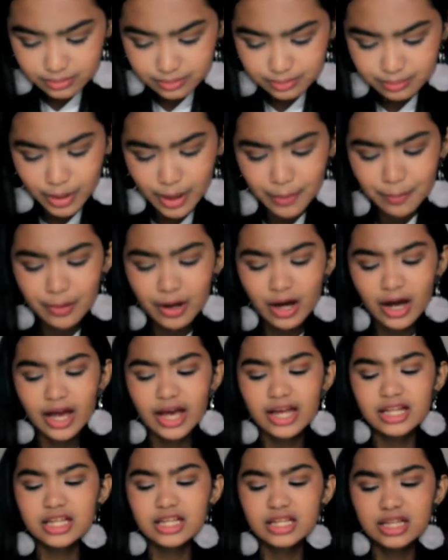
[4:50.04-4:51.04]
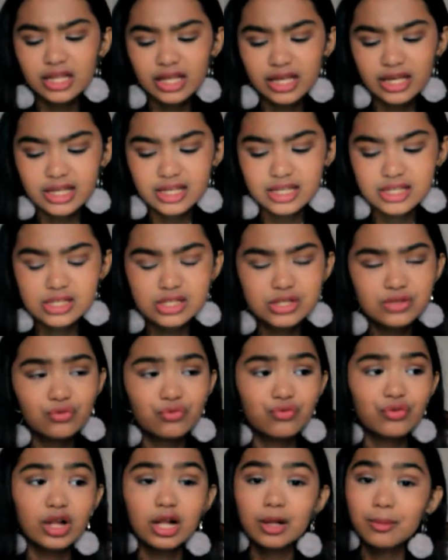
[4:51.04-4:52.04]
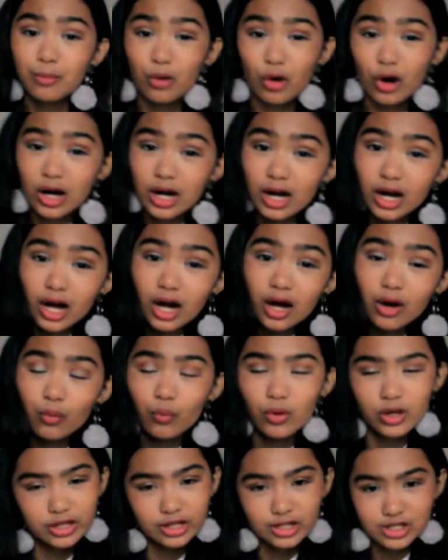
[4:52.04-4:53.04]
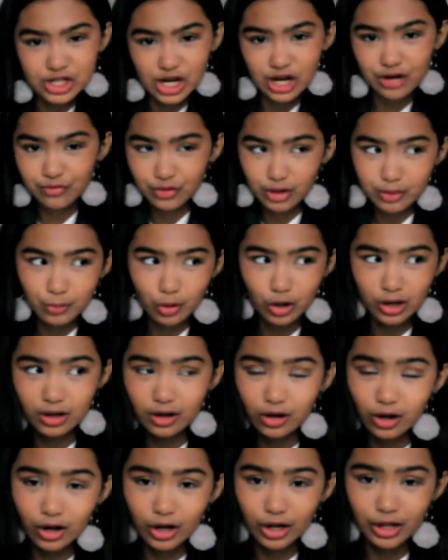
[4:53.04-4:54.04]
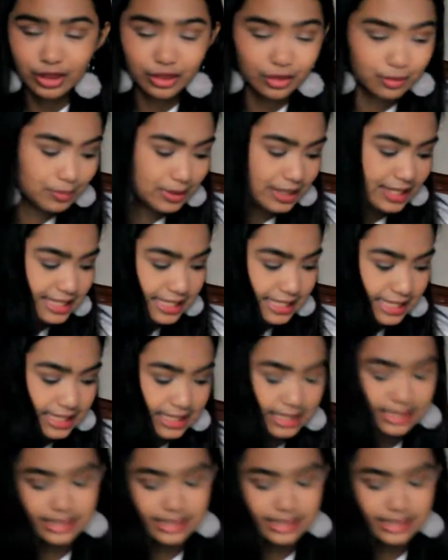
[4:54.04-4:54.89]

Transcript: My pang edit is Filmora. Wondershare Filmora on the PC.